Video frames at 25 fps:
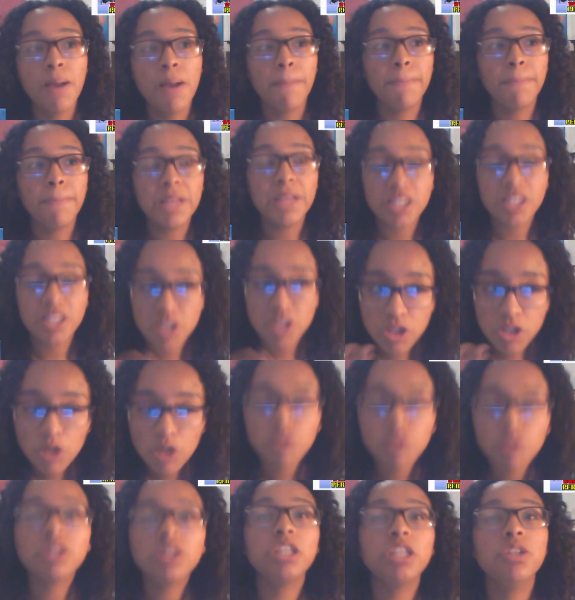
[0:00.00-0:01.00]
But
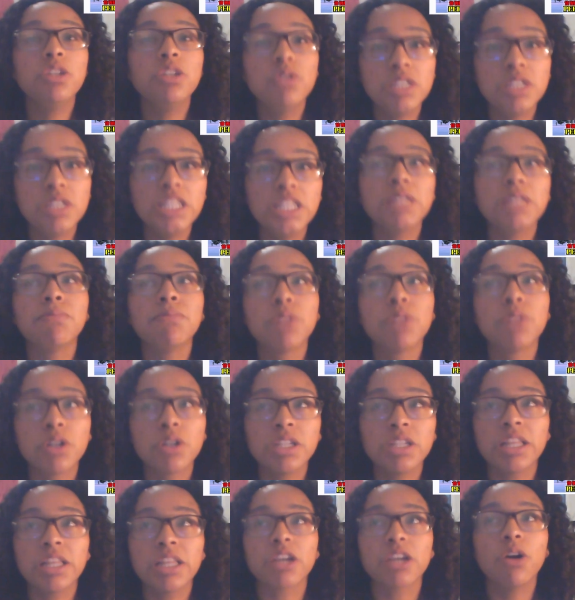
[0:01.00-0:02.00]
slowly you see them
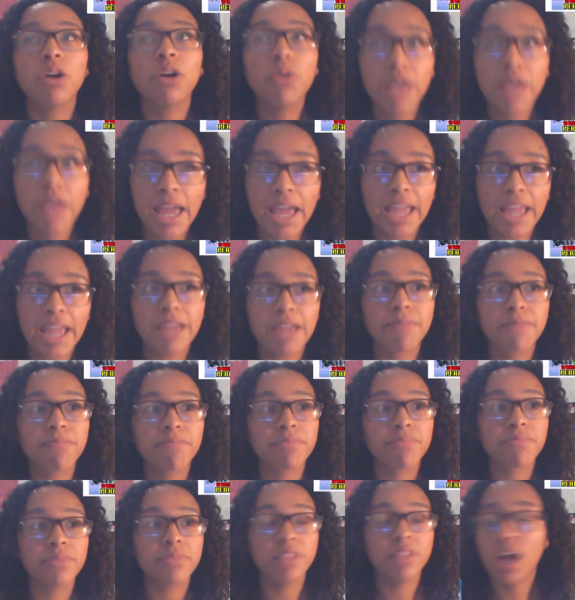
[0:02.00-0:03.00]
learning, like, okay,
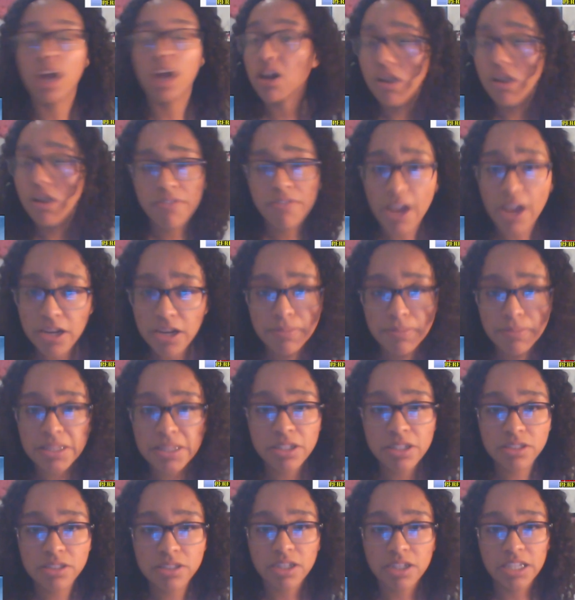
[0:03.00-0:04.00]
not all
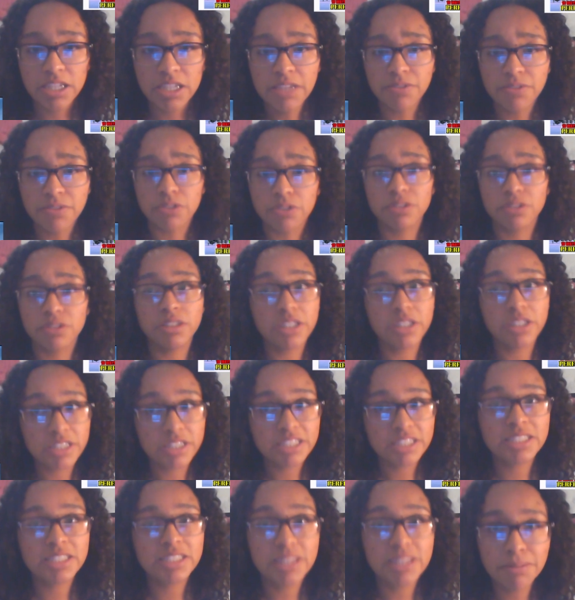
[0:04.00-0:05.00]
firebenders are evil. There
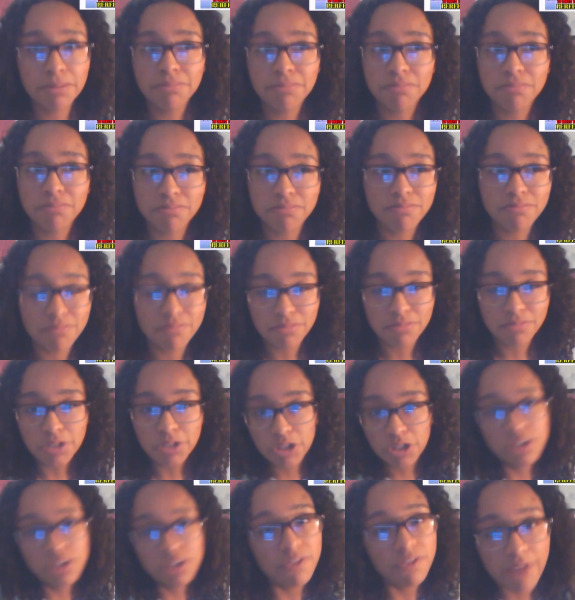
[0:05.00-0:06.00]
is some
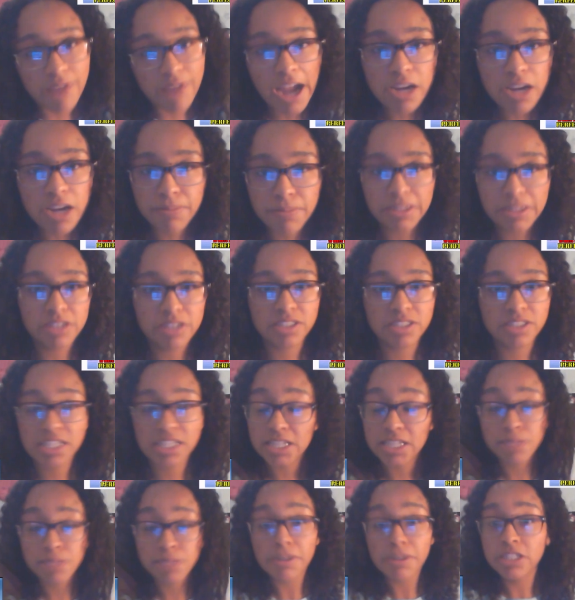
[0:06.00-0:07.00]
good firebenders, and
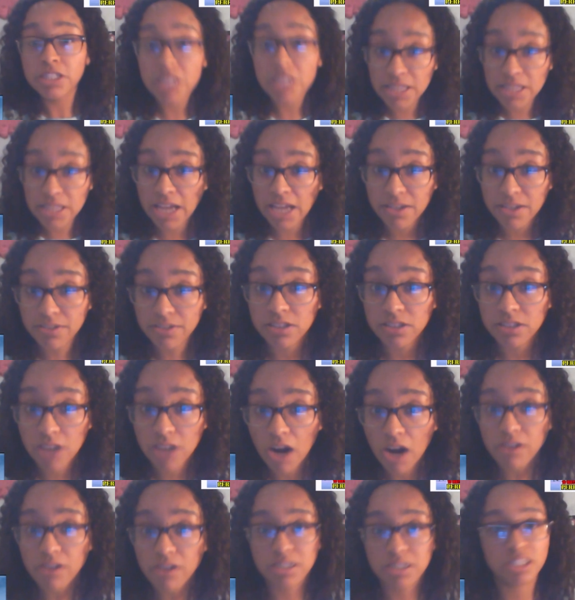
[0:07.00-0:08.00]
especially in that of
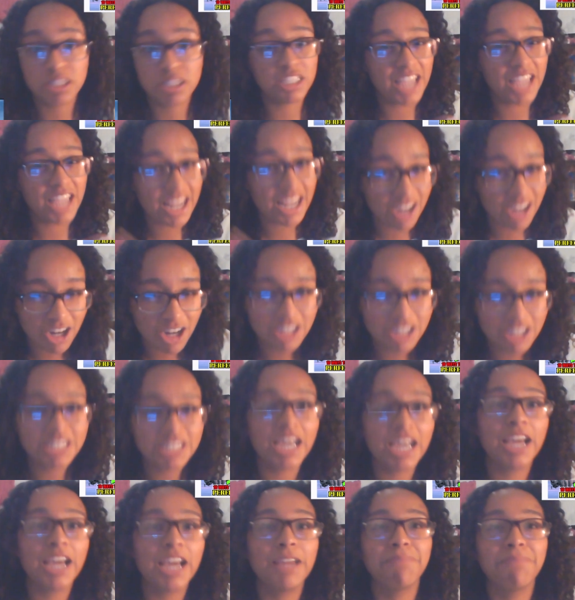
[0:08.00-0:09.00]
Katara, because she had a hard
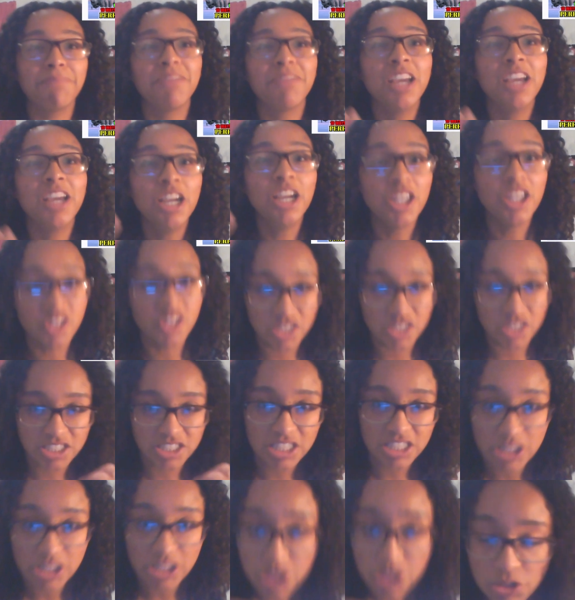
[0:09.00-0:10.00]
time
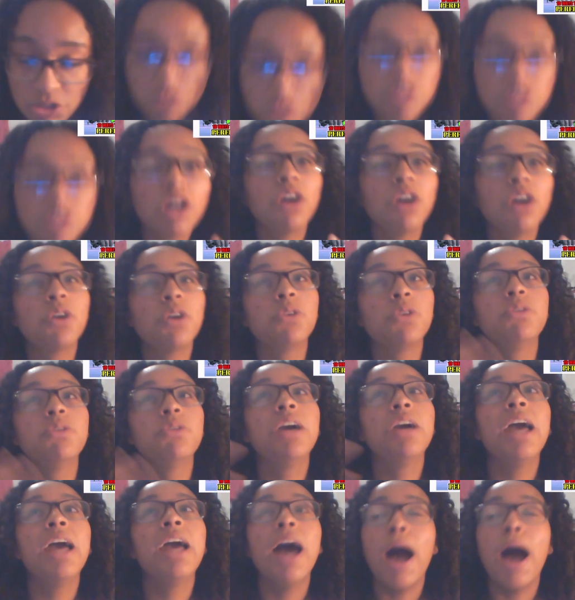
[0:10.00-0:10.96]
trusting Zuko.